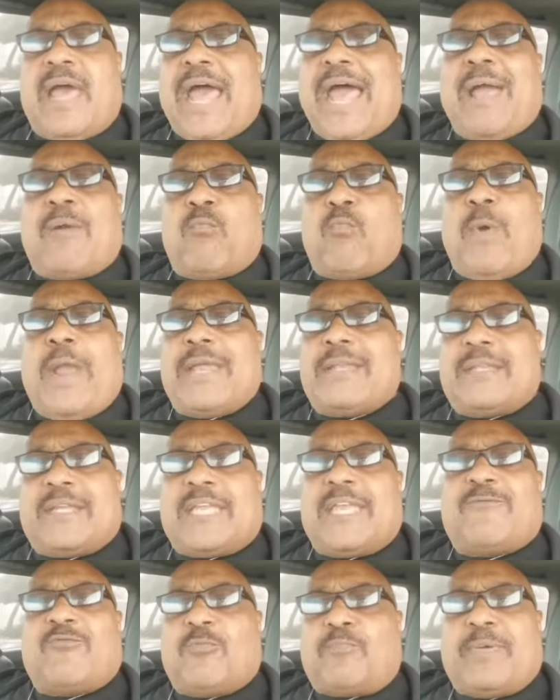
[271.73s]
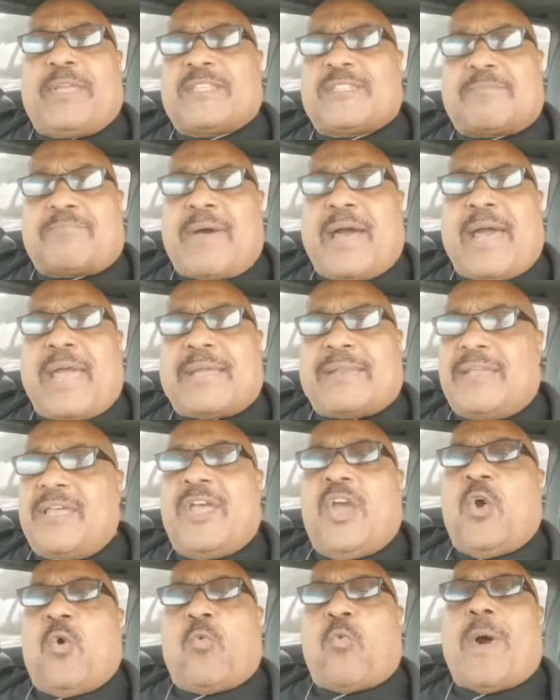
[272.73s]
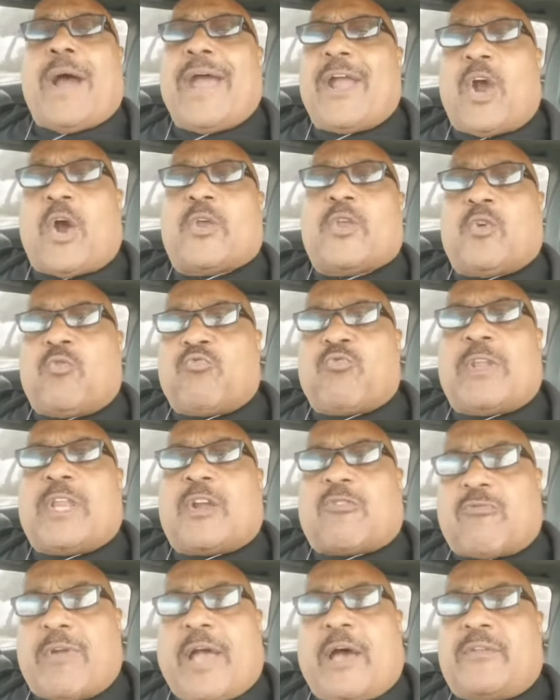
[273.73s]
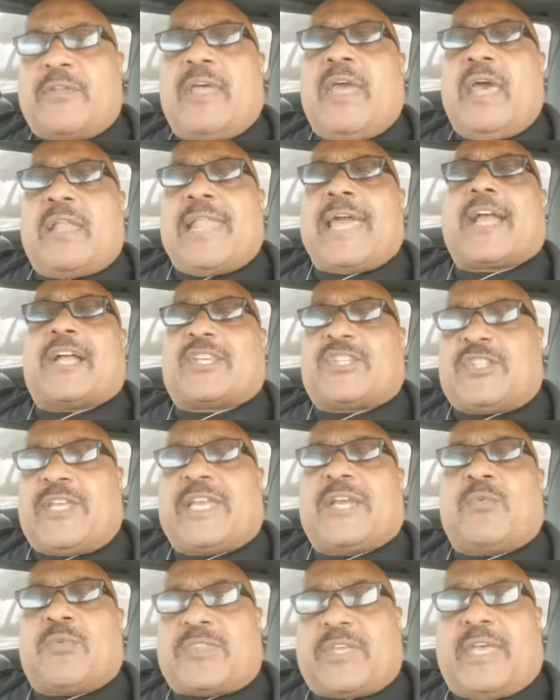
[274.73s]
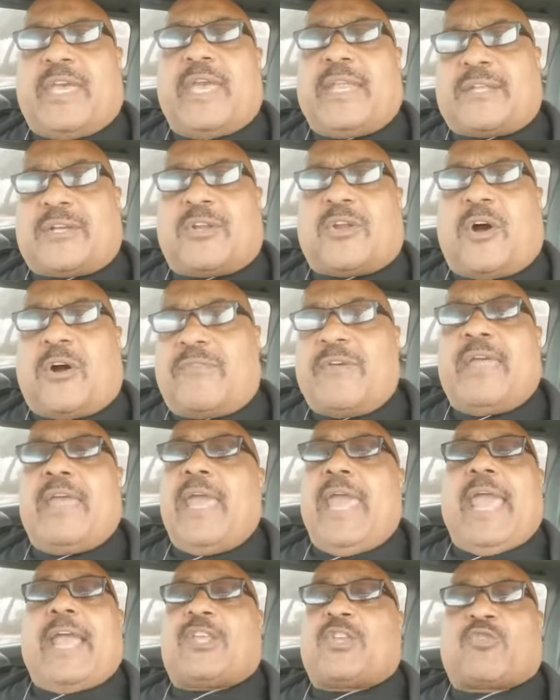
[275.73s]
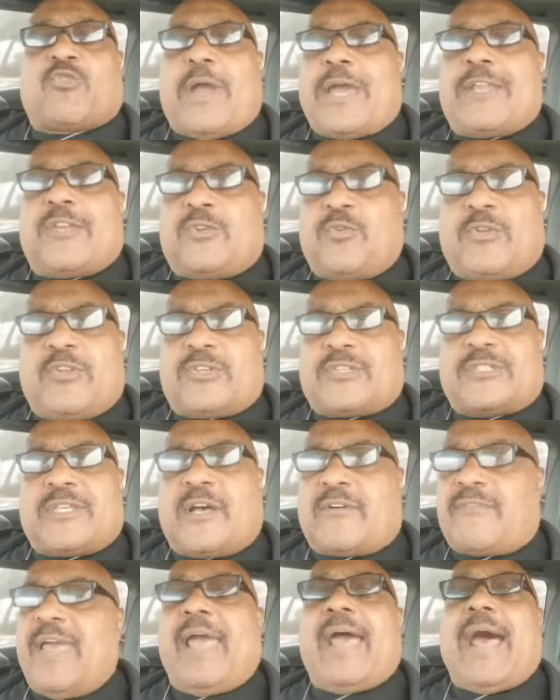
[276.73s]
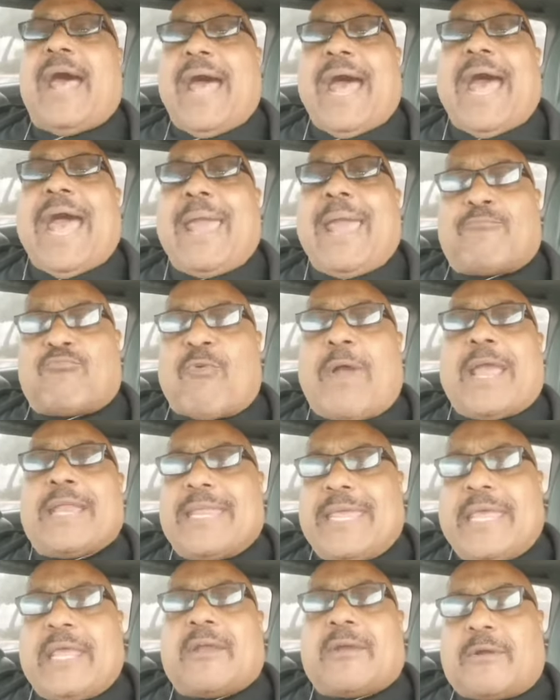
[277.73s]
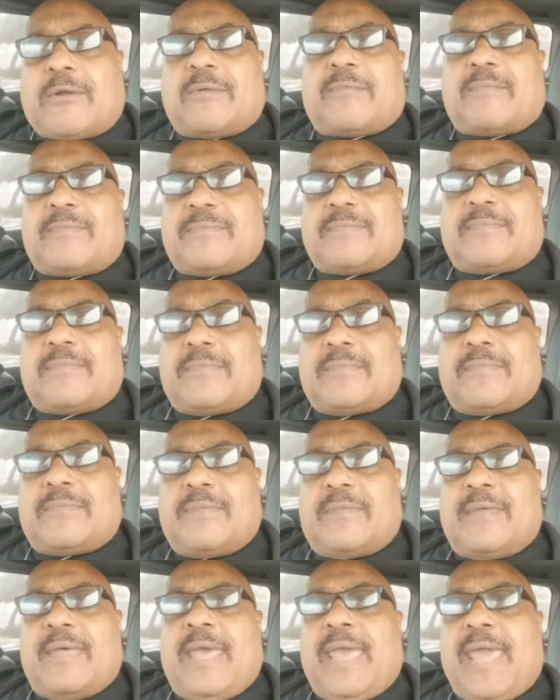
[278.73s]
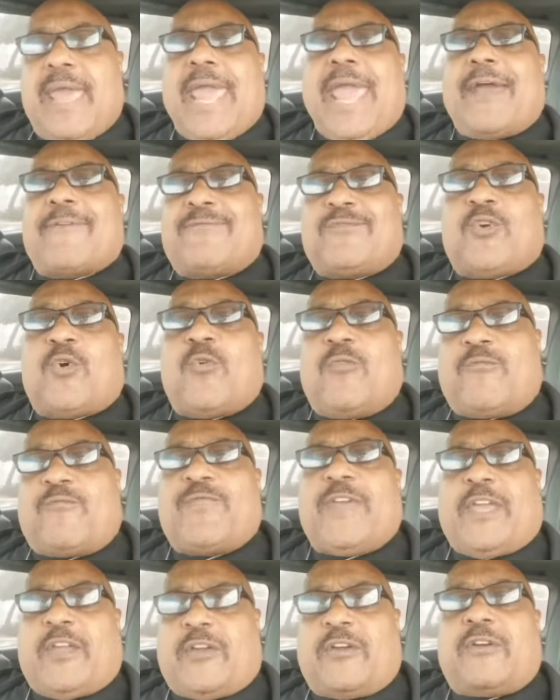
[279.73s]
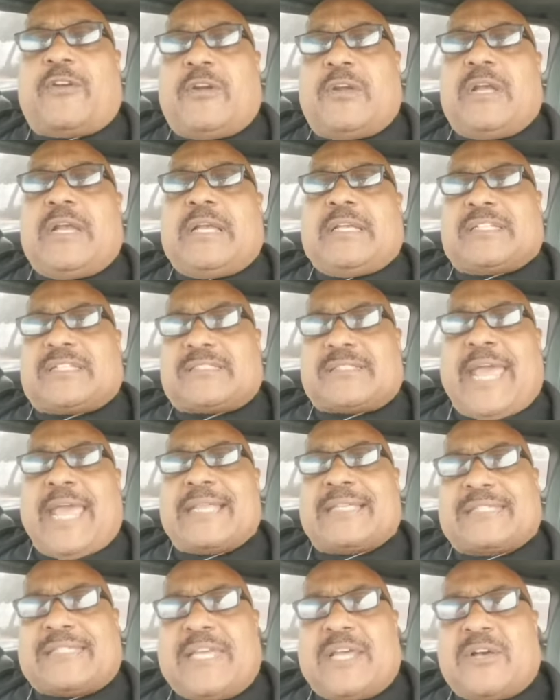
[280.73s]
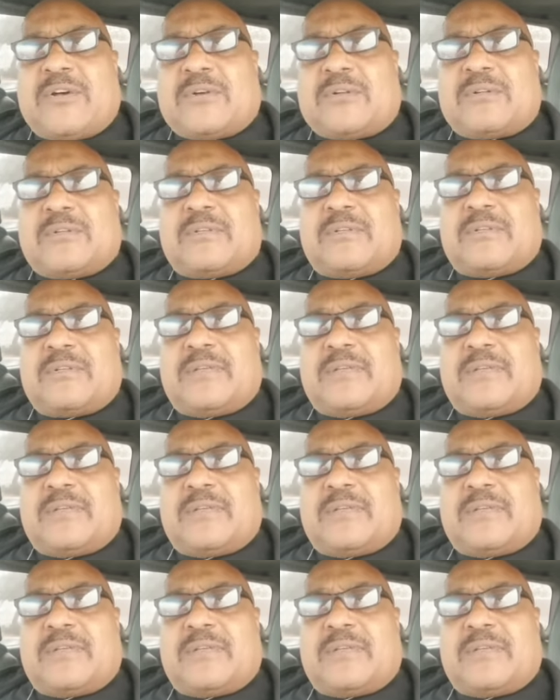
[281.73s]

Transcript: I'm waiting to give you peace of mind. Why are you running around like a chicken with your head cut off, trying to do it yourself? I'm right here. Have no fear. Stand still.